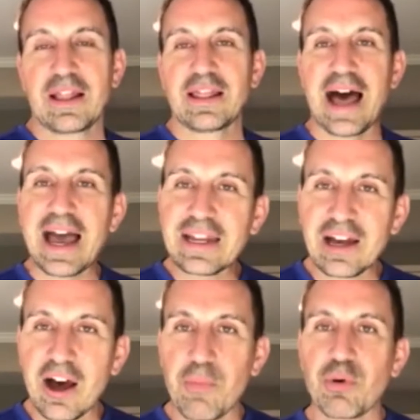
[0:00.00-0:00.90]
line
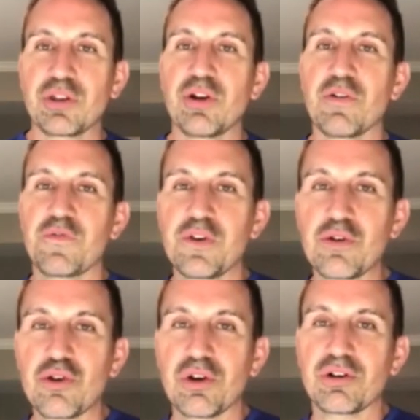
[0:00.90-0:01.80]
up with your
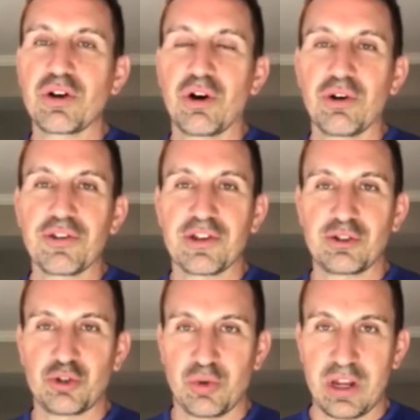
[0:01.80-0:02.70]
future goals
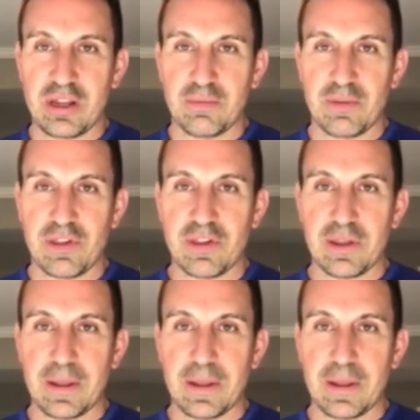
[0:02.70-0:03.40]
and dreams?